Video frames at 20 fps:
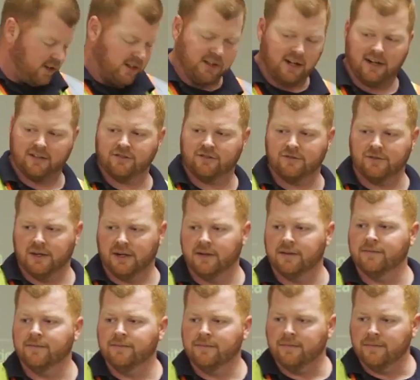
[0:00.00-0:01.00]
a class 3
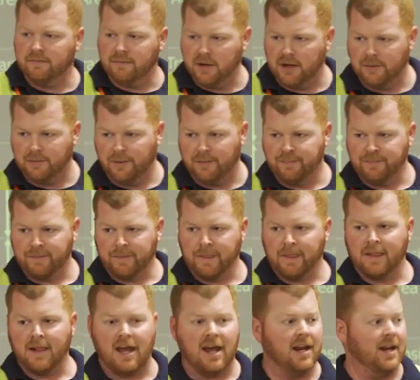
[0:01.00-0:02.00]
minimum.
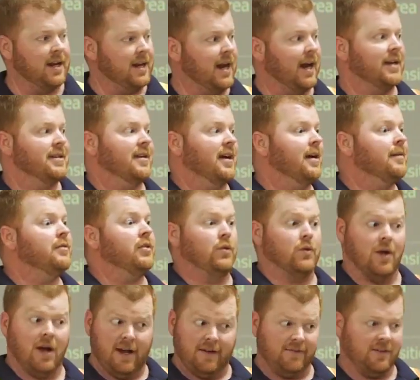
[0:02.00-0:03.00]
And at nighttime,
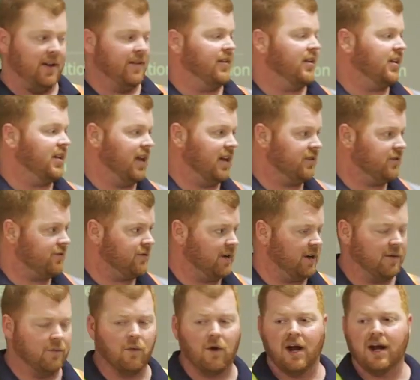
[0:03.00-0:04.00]
you have to have a class
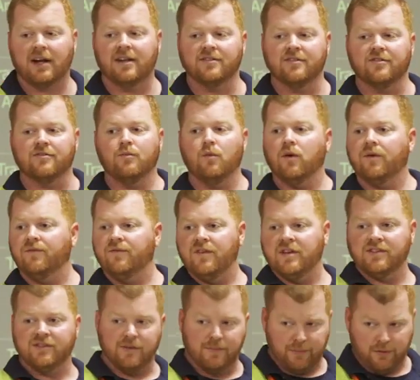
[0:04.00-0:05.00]
3. Why? Because it's more
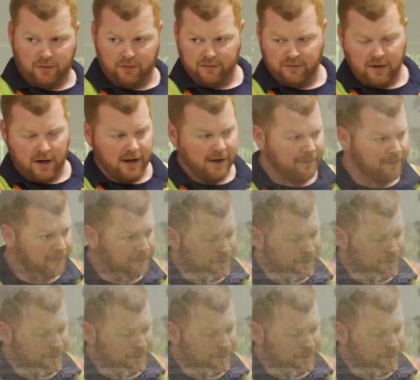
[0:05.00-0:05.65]
visible, right?